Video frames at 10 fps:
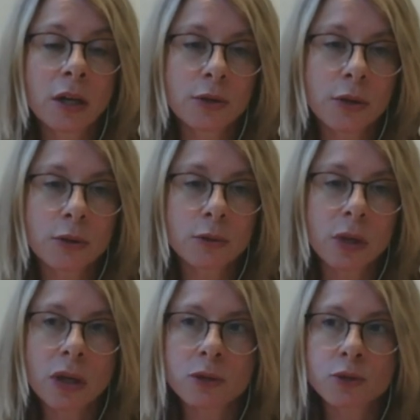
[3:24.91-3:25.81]
So
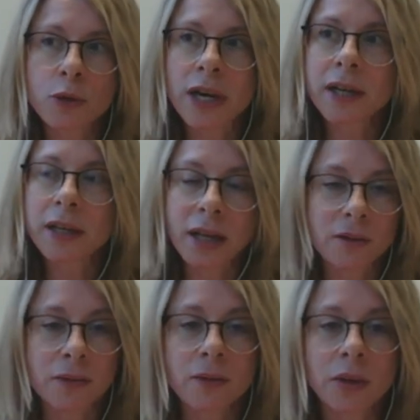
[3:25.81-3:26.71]
try and
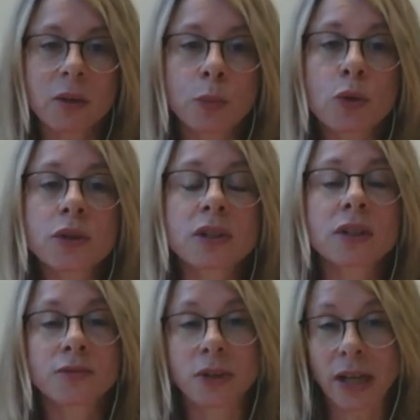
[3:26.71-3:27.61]
have books in
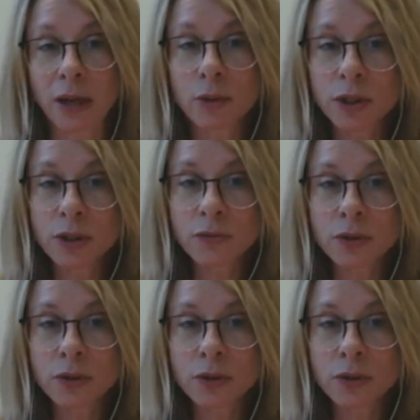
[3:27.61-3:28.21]
different languages, for